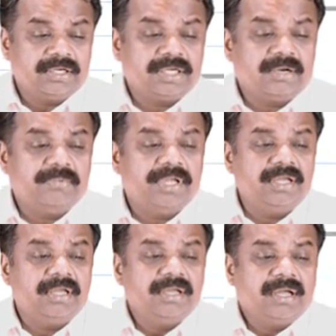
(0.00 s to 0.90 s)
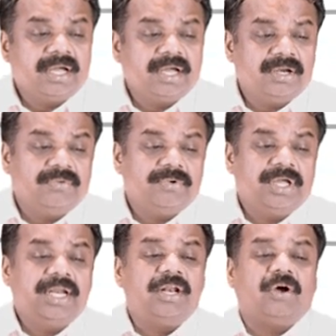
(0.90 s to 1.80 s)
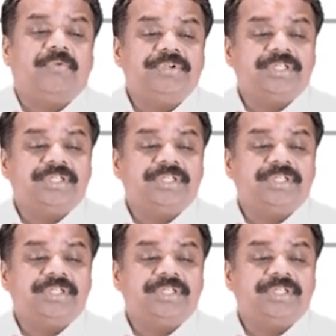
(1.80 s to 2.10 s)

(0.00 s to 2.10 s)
Shall be any law which